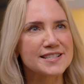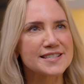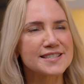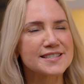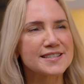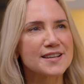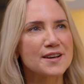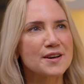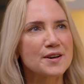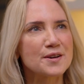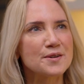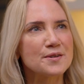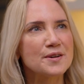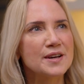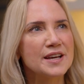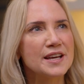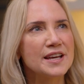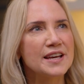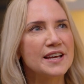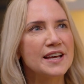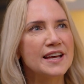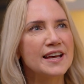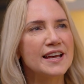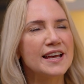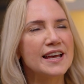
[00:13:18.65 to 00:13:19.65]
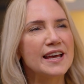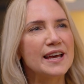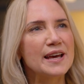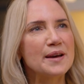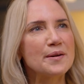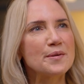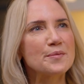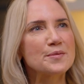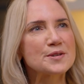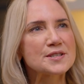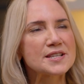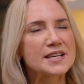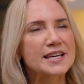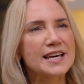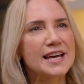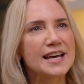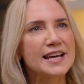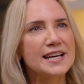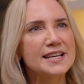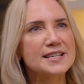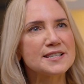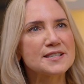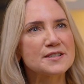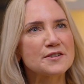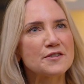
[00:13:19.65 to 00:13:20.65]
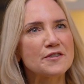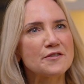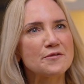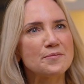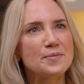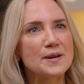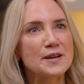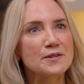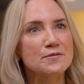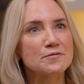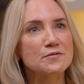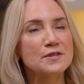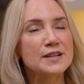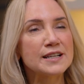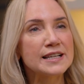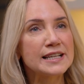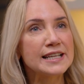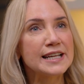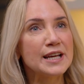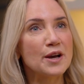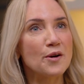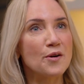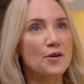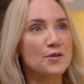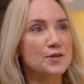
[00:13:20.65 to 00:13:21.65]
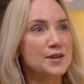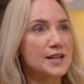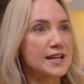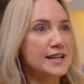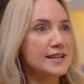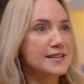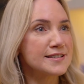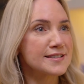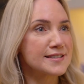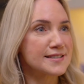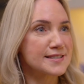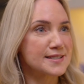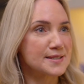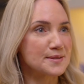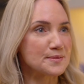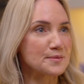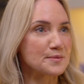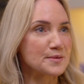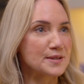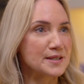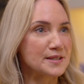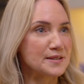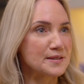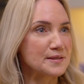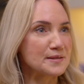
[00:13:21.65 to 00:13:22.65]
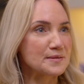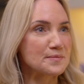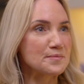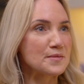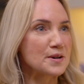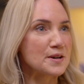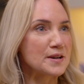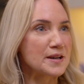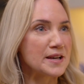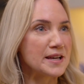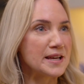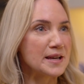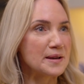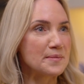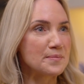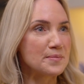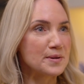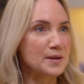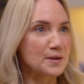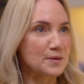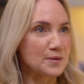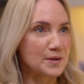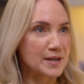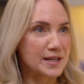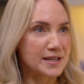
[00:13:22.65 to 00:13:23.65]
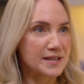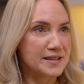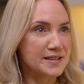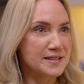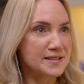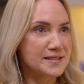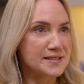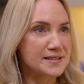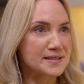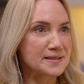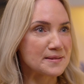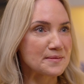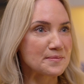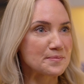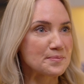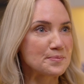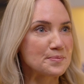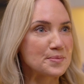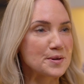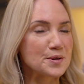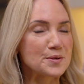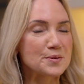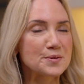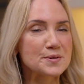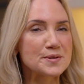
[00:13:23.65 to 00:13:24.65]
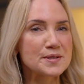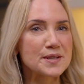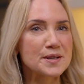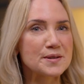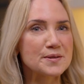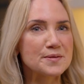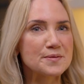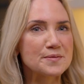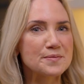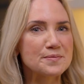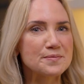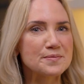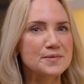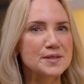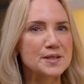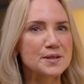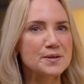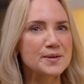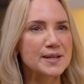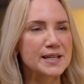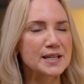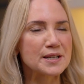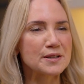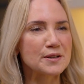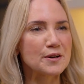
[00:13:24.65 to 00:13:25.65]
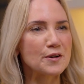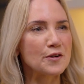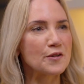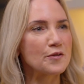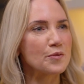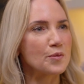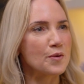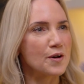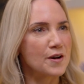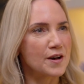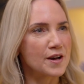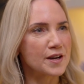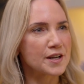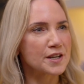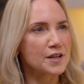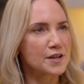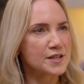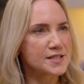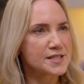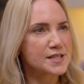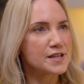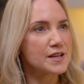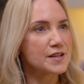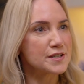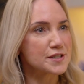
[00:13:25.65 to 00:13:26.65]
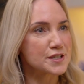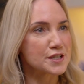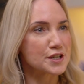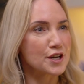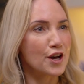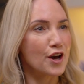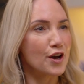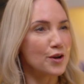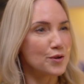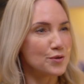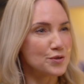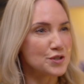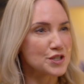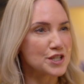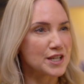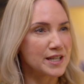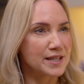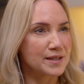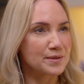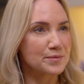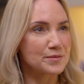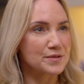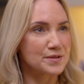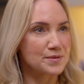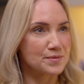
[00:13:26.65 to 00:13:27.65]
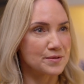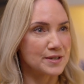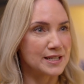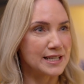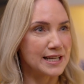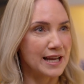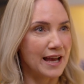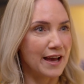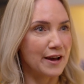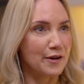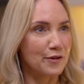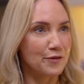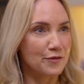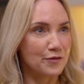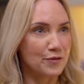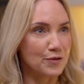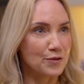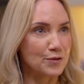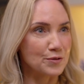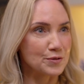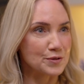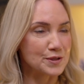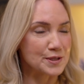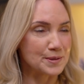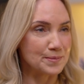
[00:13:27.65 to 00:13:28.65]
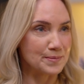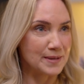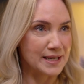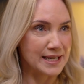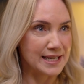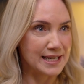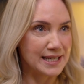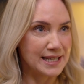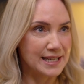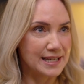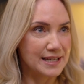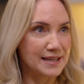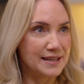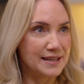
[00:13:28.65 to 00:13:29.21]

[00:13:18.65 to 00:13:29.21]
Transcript: So it was a case of being really honest with my employers, but also doing a lot of work. And I turned to coaching, was really helpful to me.